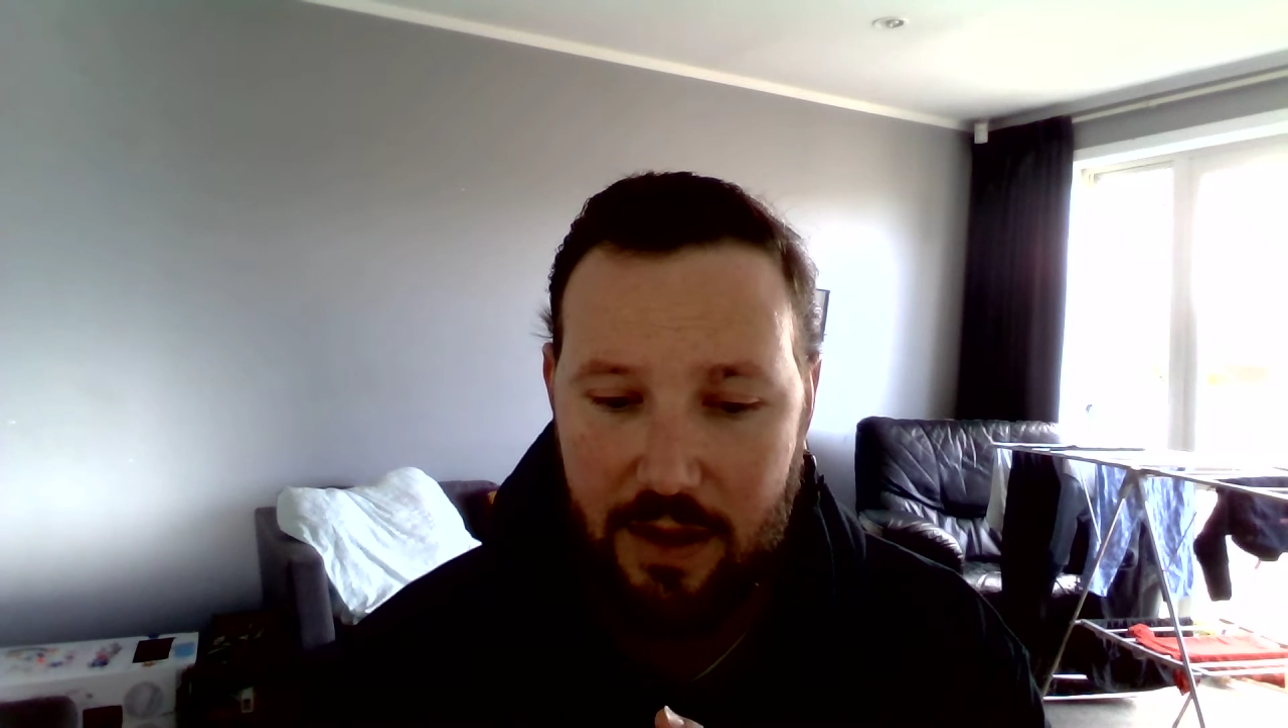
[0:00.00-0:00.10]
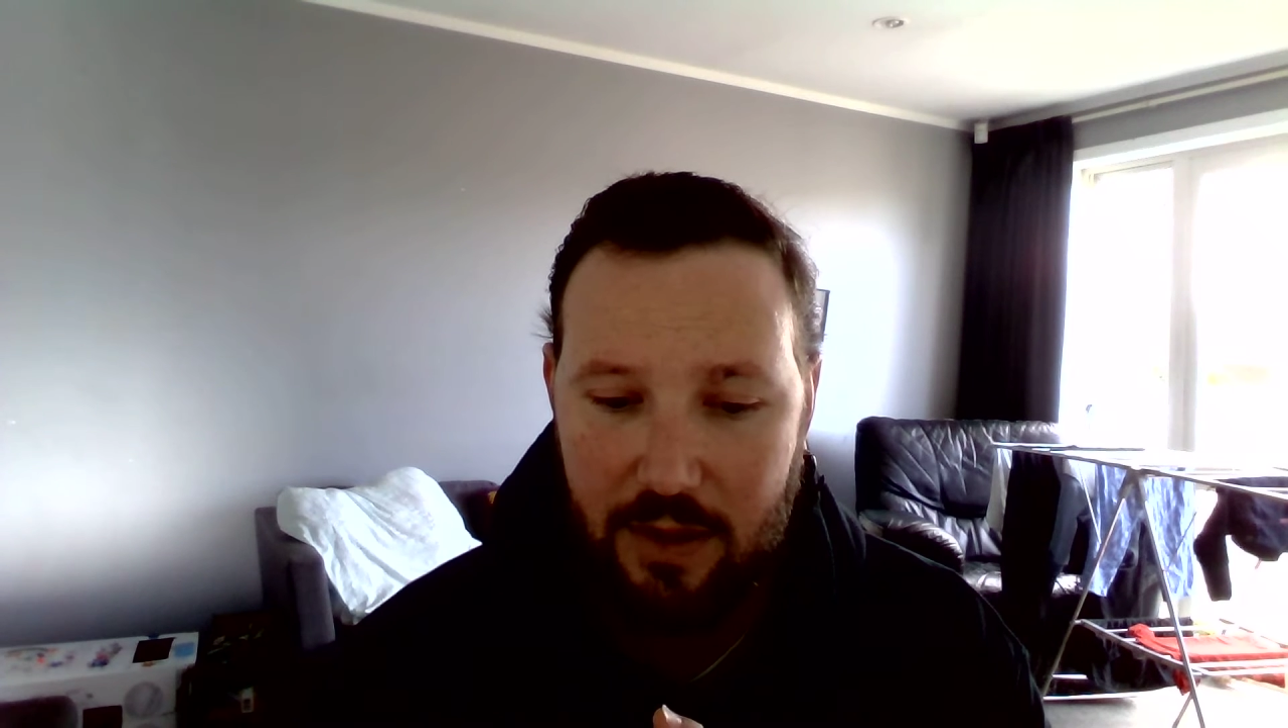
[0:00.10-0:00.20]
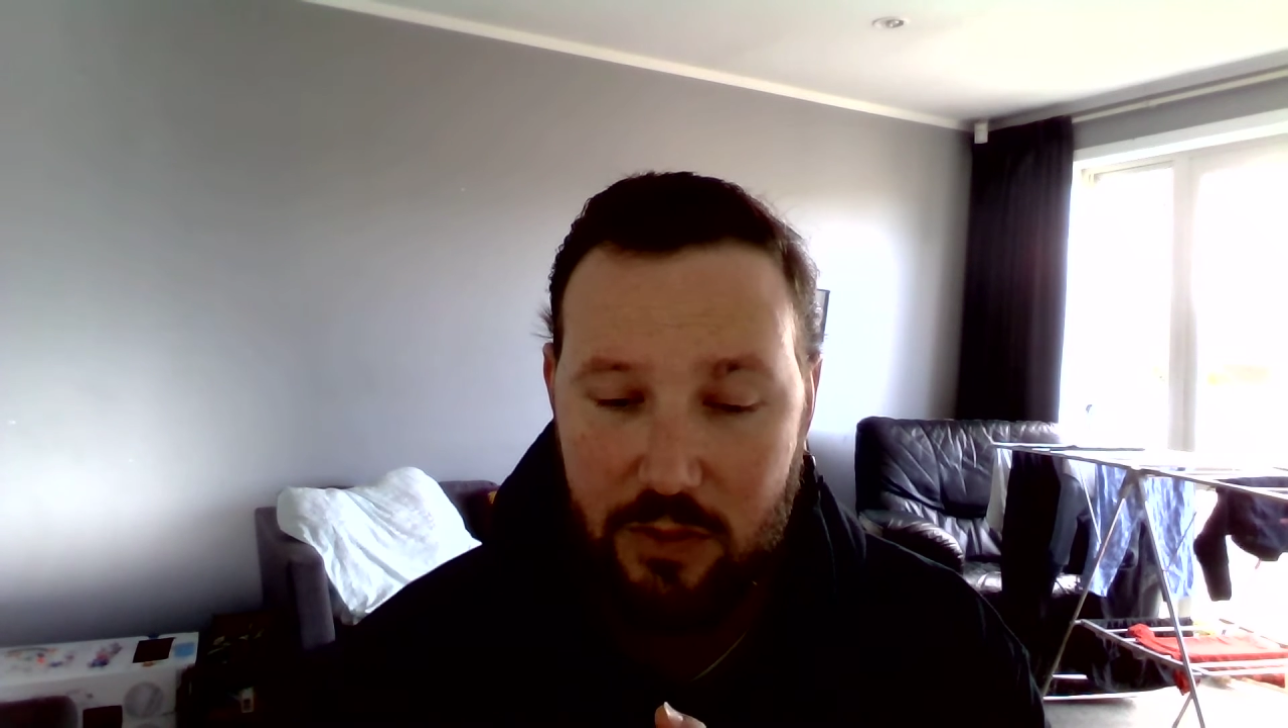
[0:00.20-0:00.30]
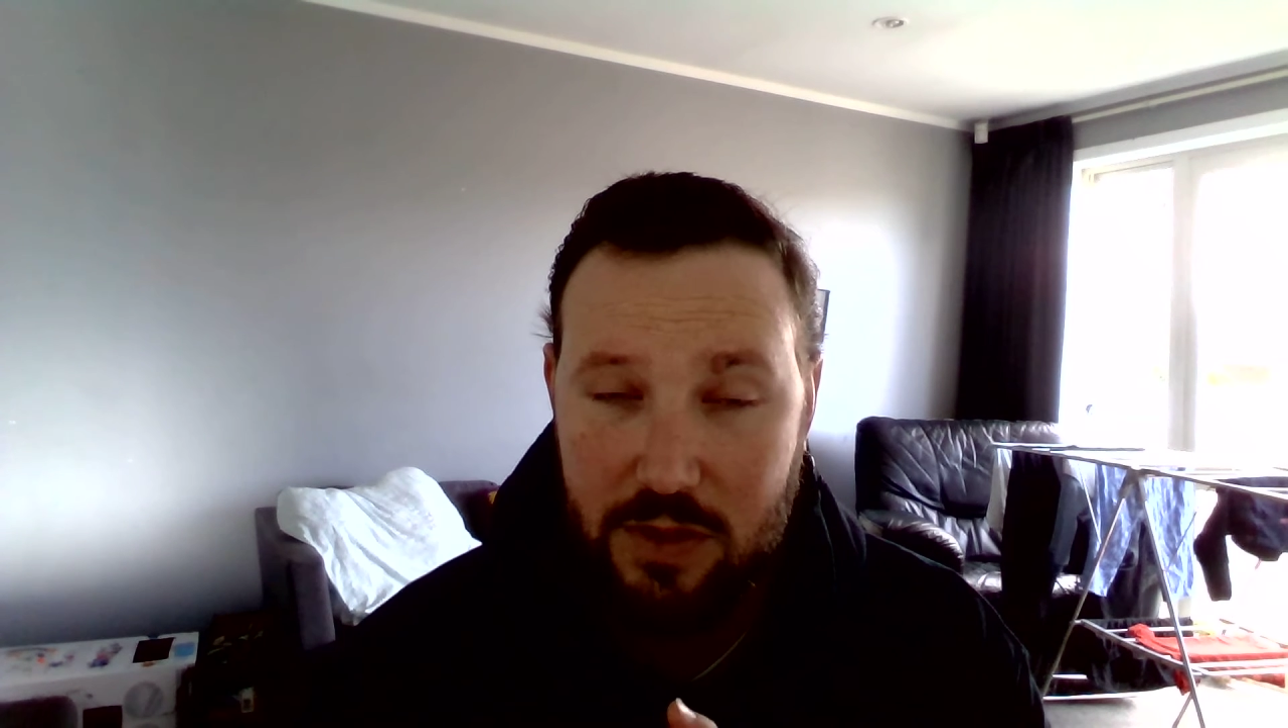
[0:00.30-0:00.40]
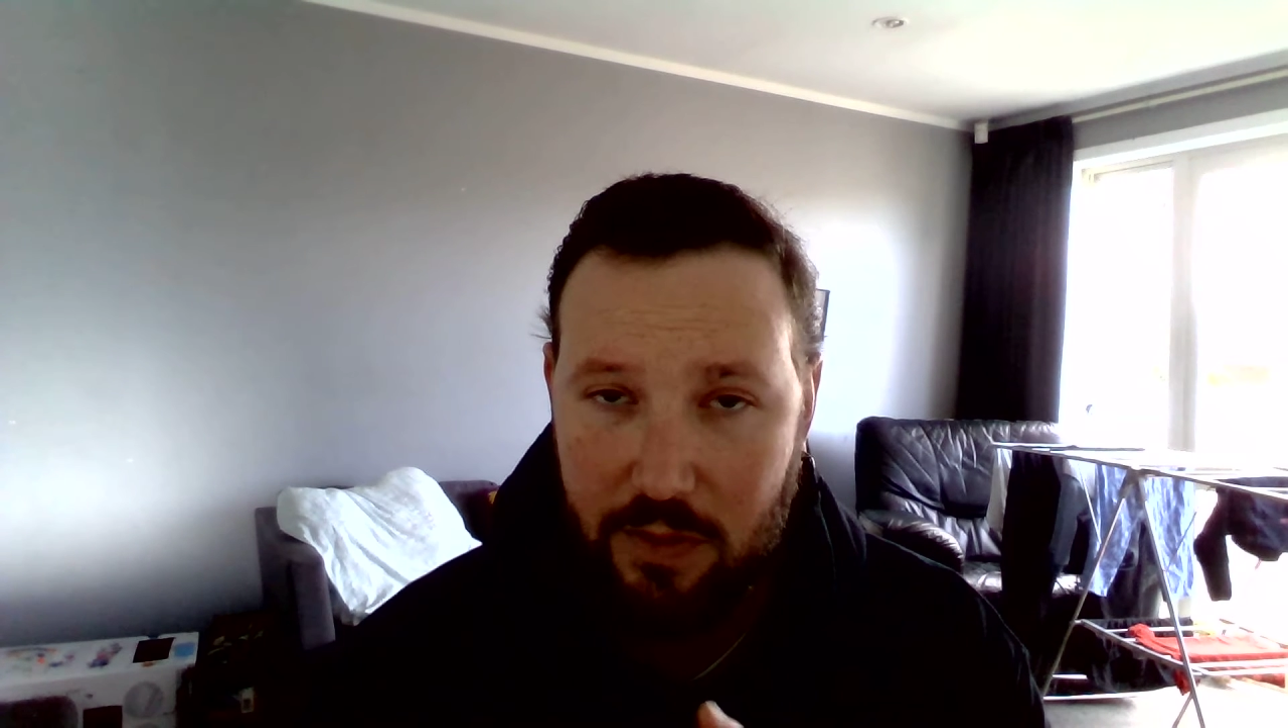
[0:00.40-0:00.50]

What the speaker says: also